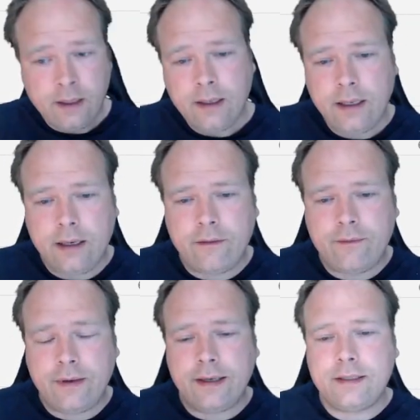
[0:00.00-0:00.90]
If
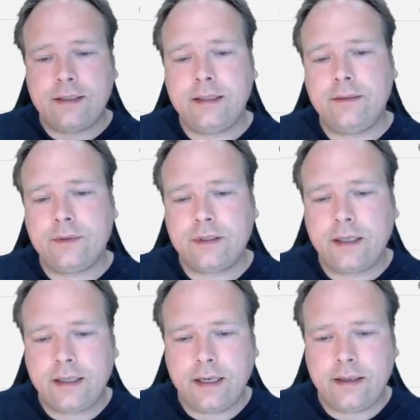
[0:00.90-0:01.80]
the entity was
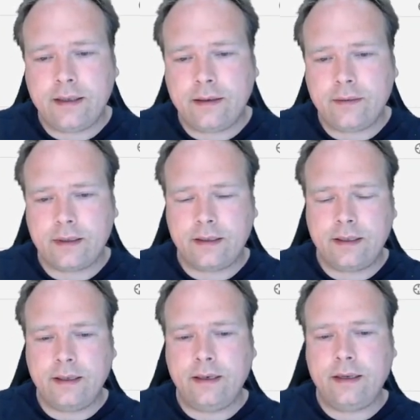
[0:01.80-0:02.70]
not there, then I'll
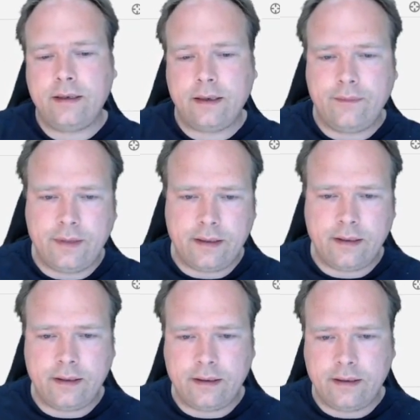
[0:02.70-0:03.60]
get there. Then
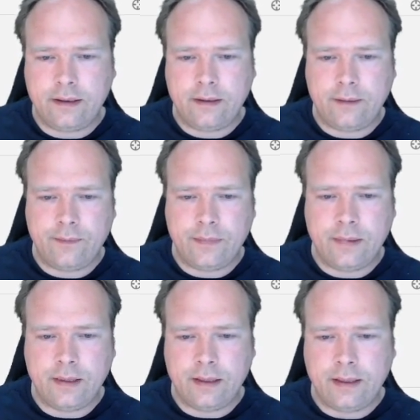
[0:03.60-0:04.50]
an
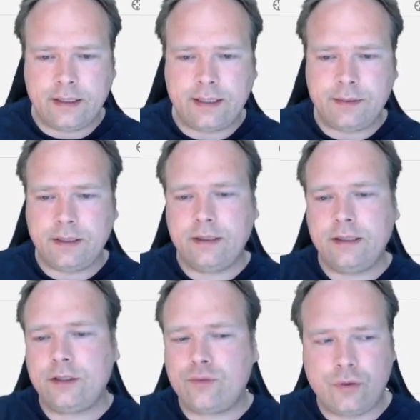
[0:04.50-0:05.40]
exception
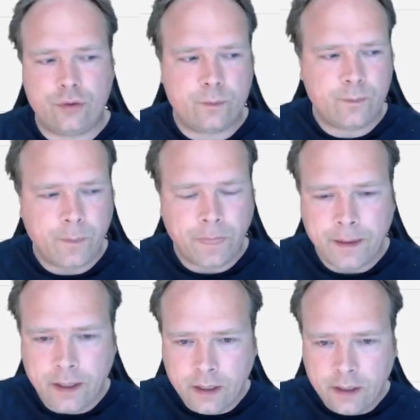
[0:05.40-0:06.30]
is thrown.
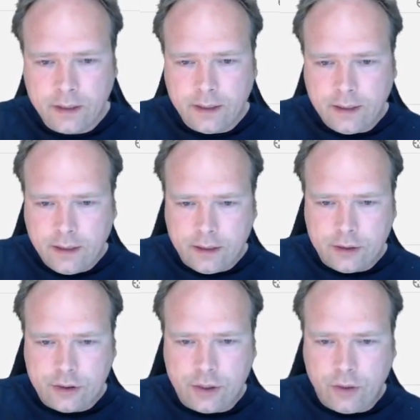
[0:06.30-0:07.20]

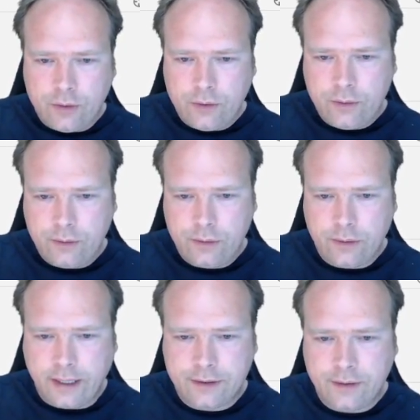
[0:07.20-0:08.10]
So
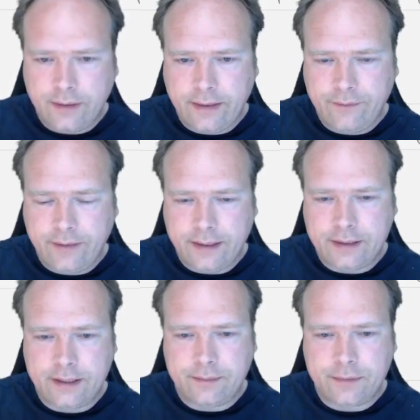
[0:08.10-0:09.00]
okay, so now I have the
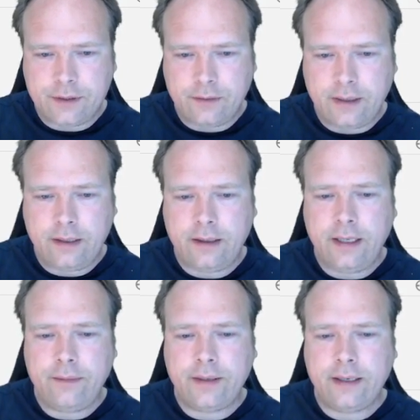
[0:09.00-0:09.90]
entity. So, and
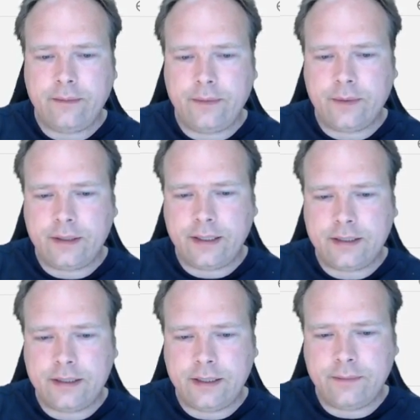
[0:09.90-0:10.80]
here we want the
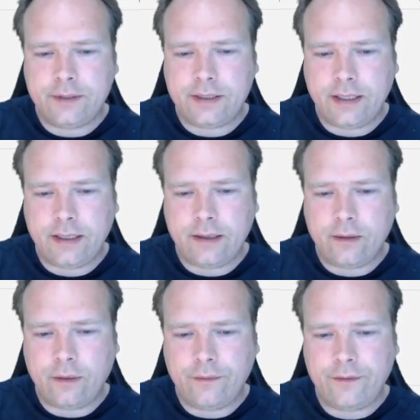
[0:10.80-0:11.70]
entity, then we say
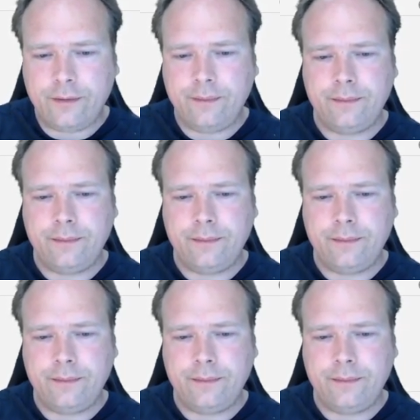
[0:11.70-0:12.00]
author